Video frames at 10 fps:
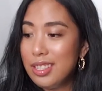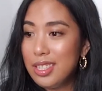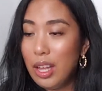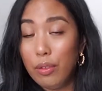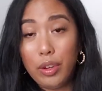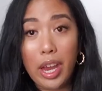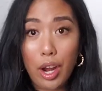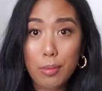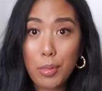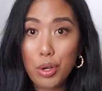
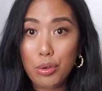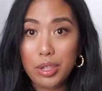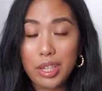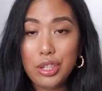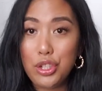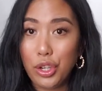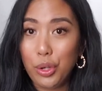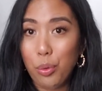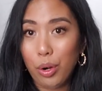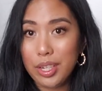self-care mode during
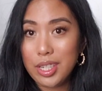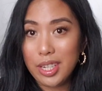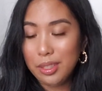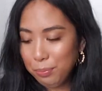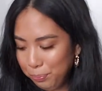quarantine.